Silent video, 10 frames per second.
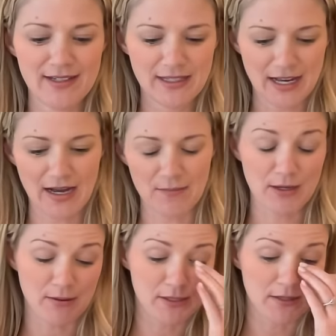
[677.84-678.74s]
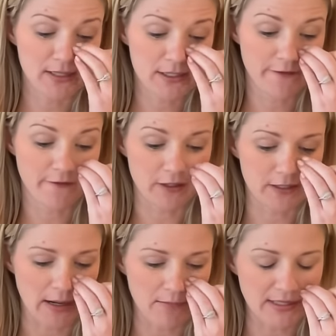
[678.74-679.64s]
Um, anyway, so that's the first
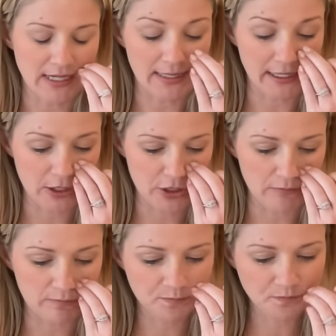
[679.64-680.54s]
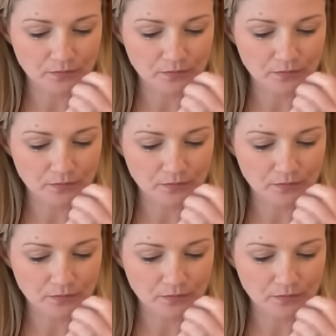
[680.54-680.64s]
step, is ideation.